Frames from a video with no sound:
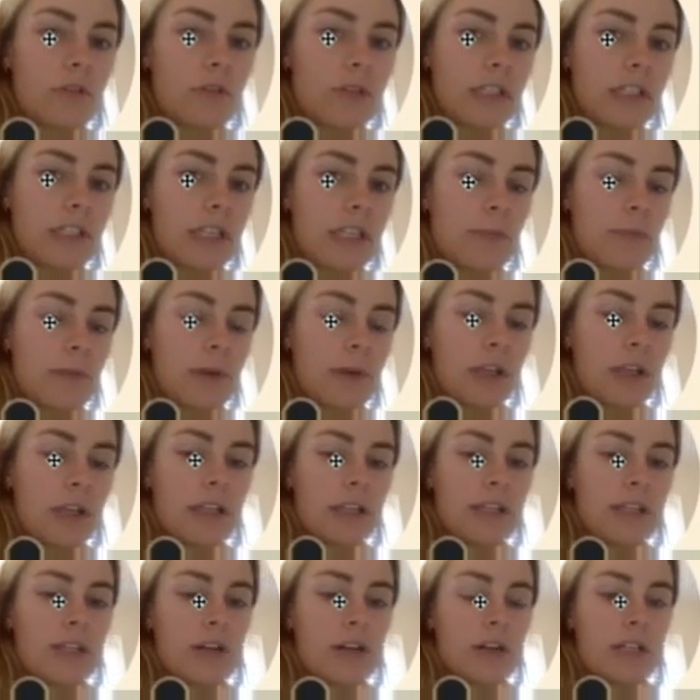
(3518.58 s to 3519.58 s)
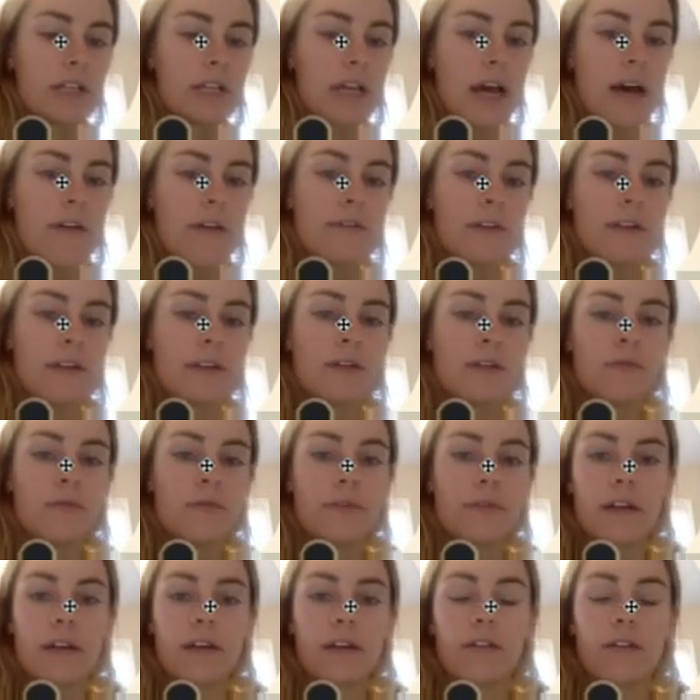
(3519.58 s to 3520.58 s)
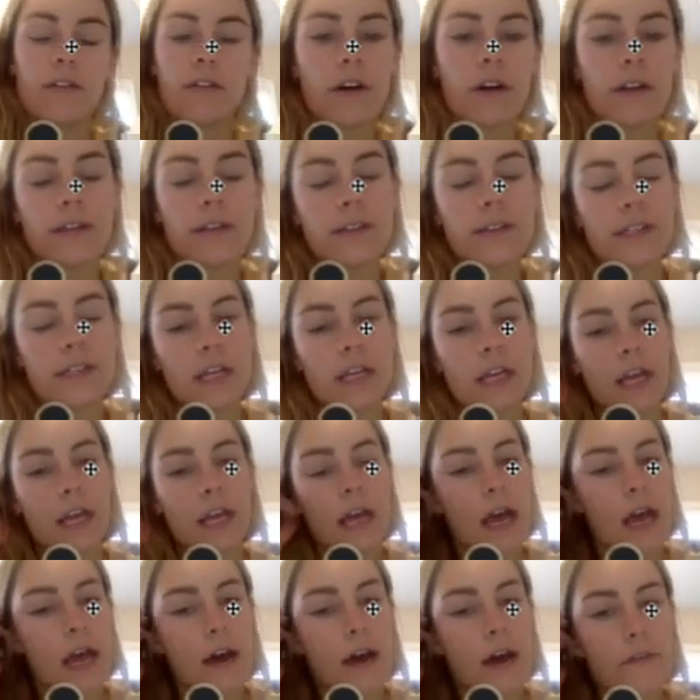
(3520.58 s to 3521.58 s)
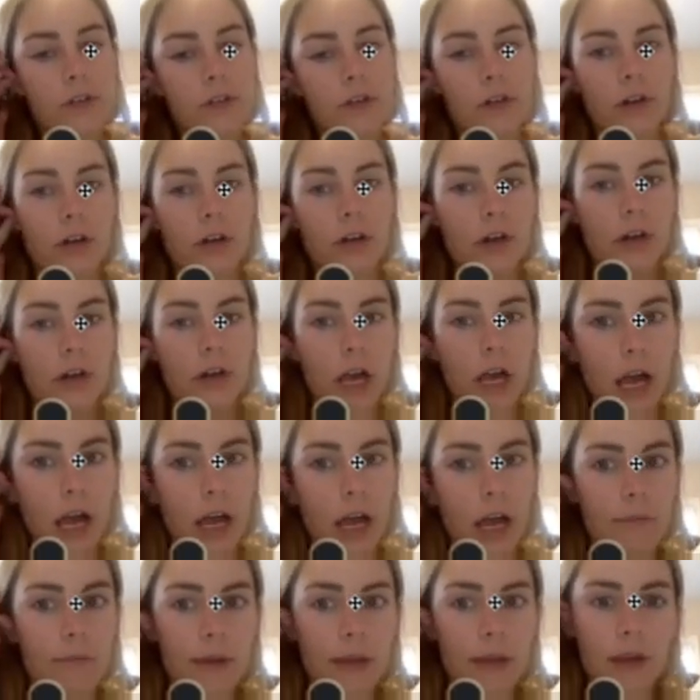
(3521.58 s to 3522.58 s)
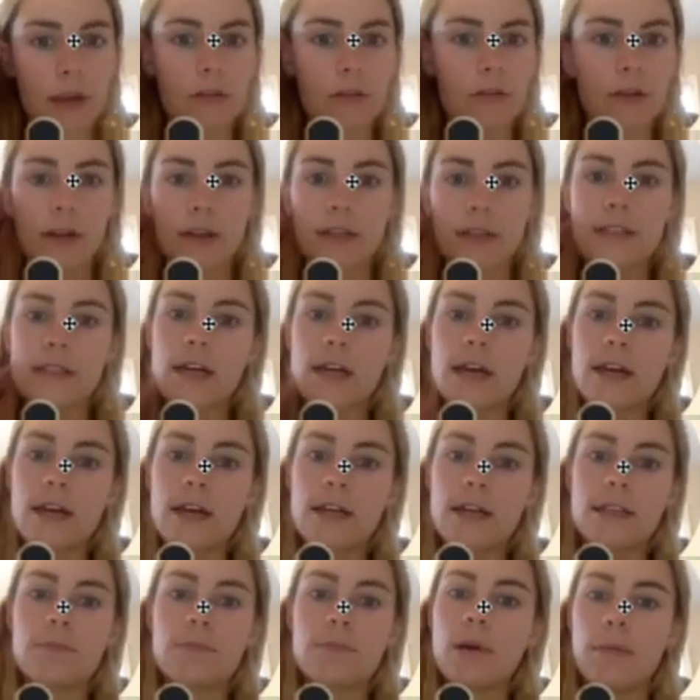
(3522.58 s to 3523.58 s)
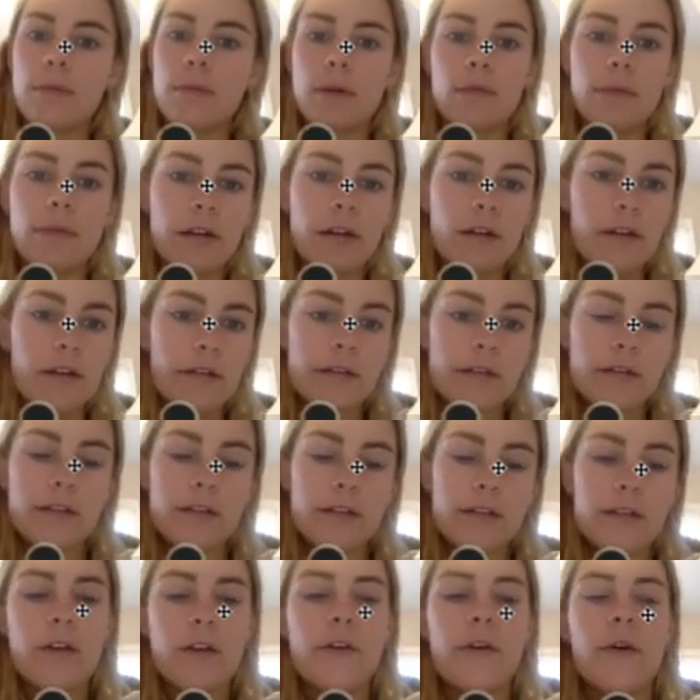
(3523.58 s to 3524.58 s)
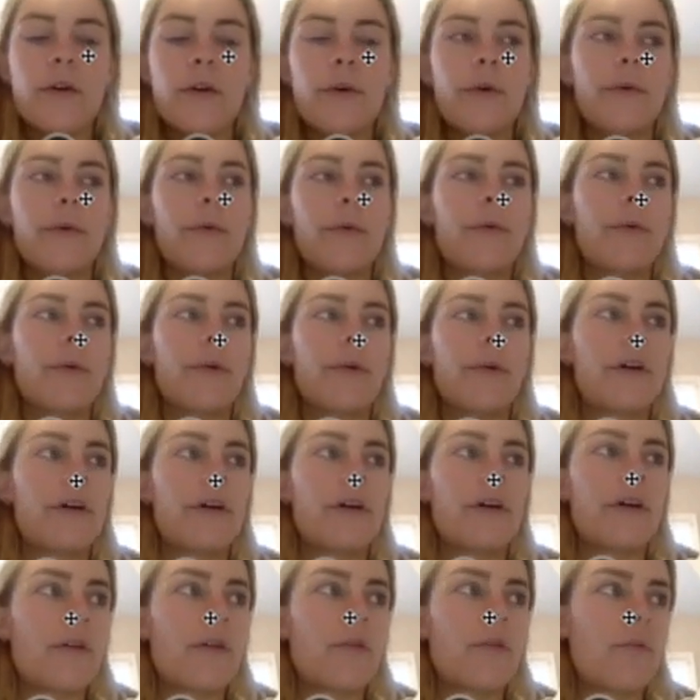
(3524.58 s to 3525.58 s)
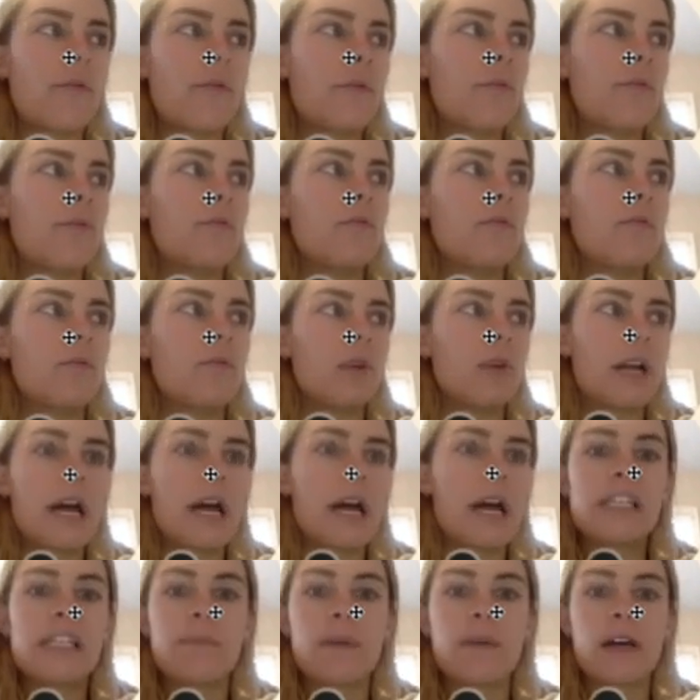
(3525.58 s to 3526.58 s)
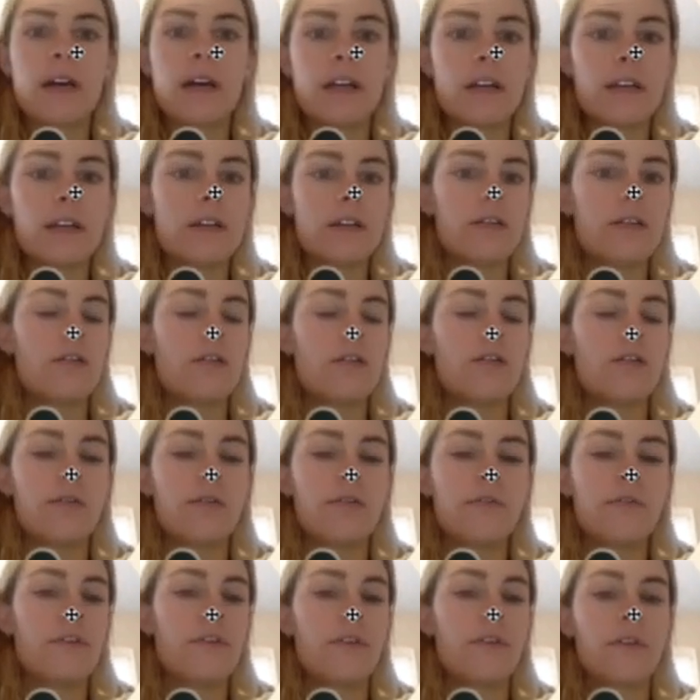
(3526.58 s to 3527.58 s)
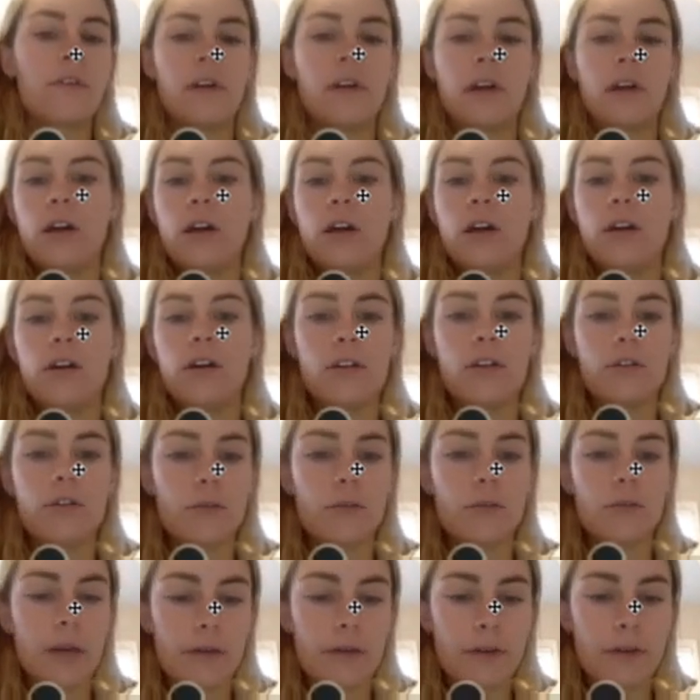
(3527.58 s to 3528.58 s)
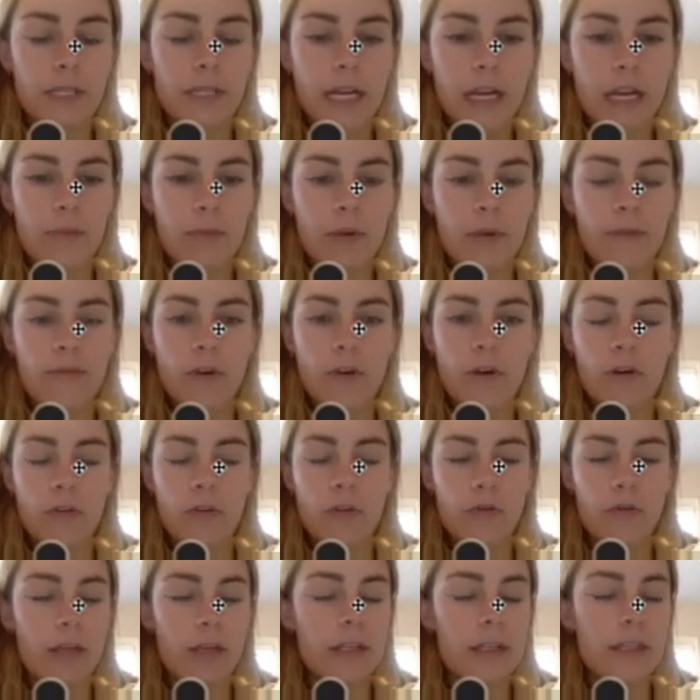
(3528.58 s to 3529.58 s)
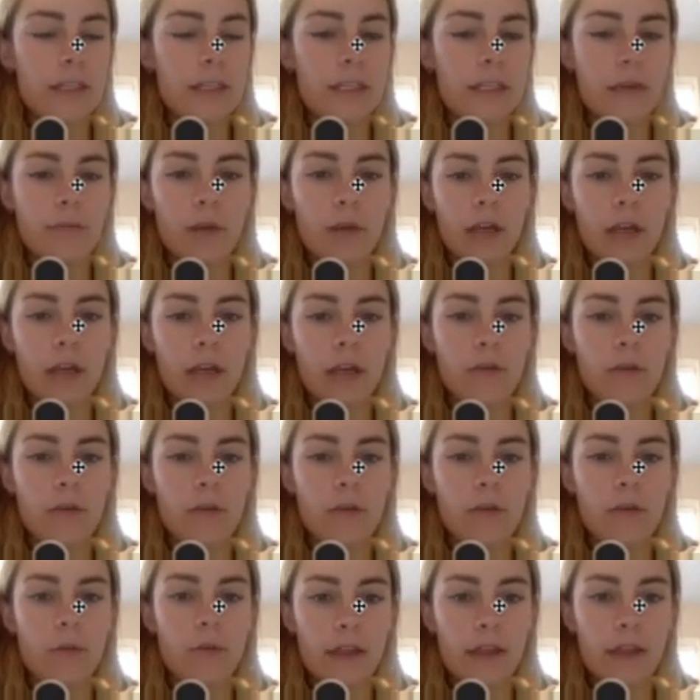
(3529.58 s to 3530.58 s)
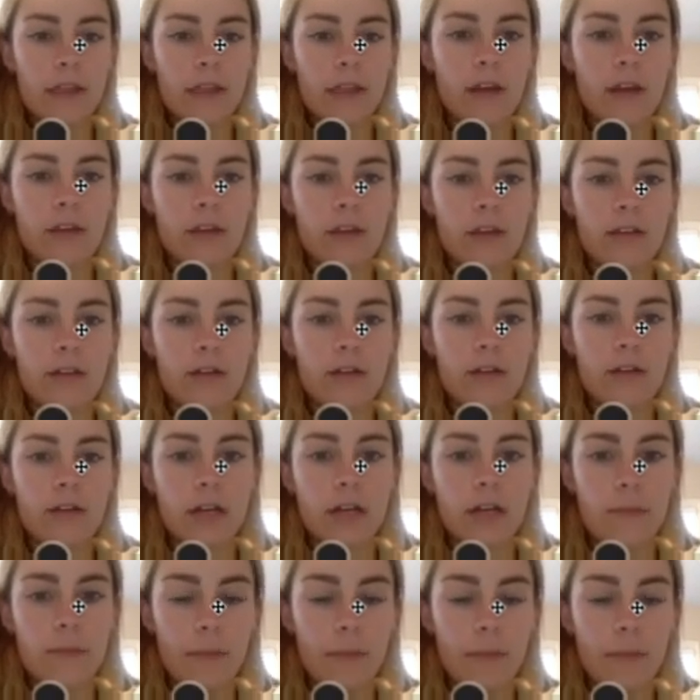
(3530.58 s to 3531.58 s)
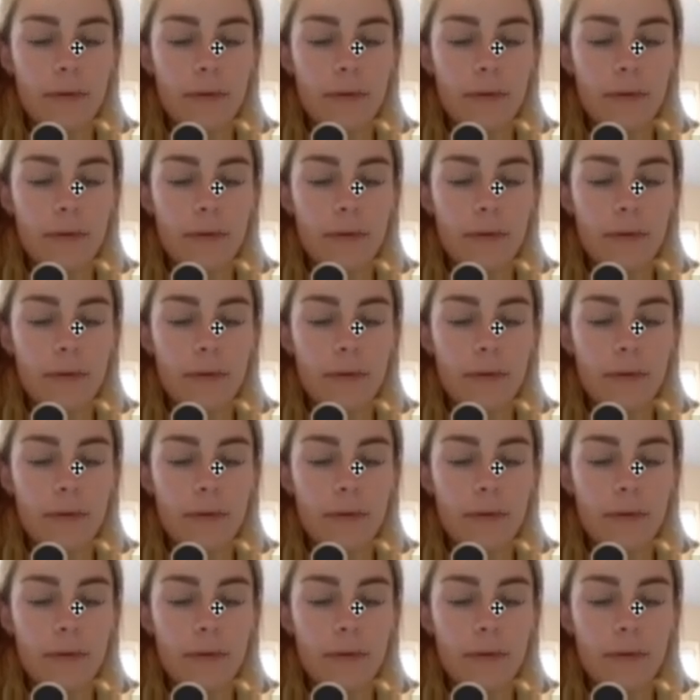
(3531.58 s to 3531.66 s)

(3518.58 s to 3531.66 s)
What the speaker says: typically start to have these suicidal thoughts after I'm being criticized by my parents, or when I spend over 3 hours a day on my phone is typically when these thoughts start to come up.